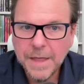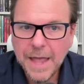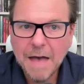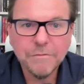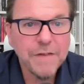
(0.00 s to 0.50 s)

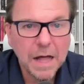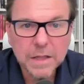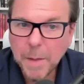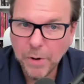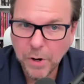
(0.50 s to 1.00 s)
They have
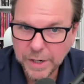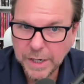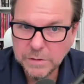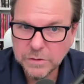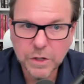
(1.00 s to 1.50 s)
valet
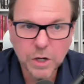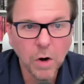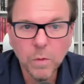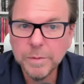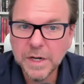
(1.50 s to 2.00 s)
parking, so the
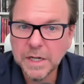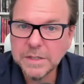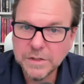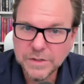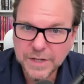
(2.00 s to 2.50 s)
car will be
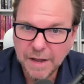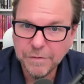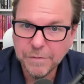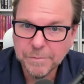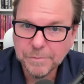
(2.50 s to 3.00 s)
nice and
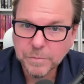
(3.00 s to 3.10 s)
safe.